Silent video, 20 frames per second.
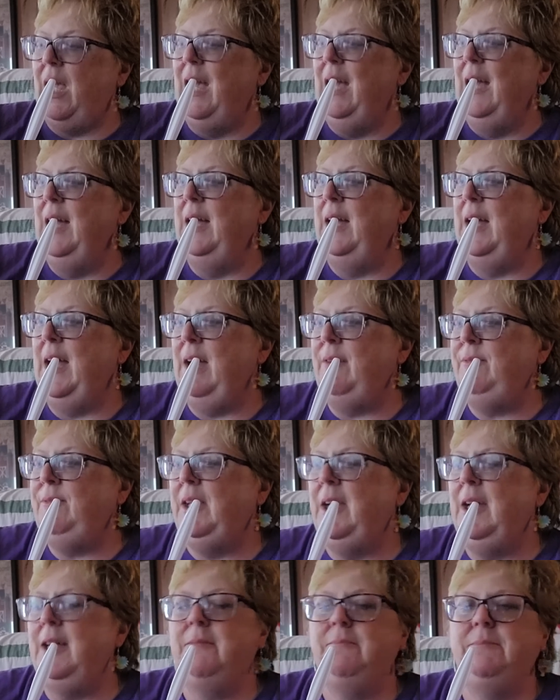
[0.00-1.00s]
I have to
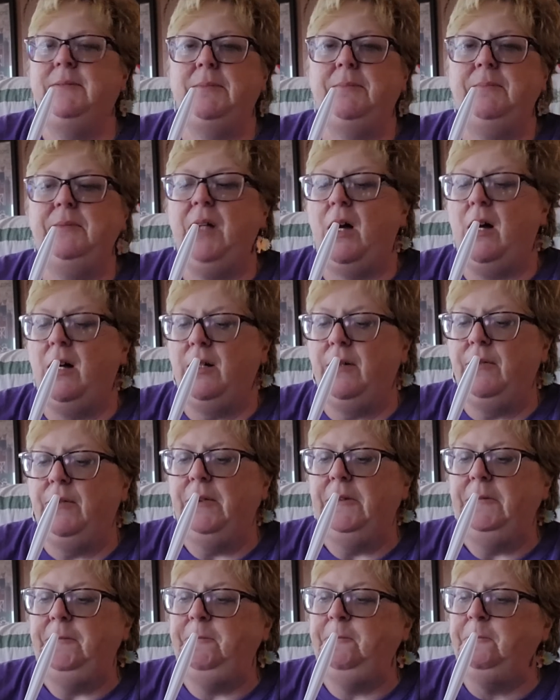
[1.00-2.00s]
get them some dog
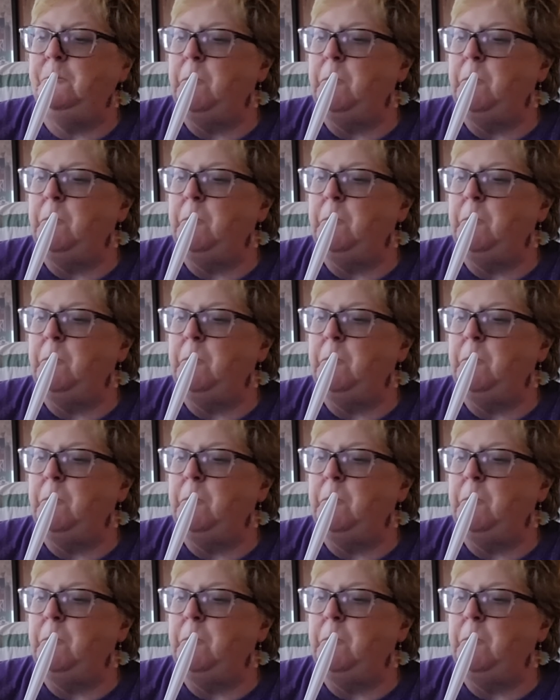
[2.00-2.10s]
food.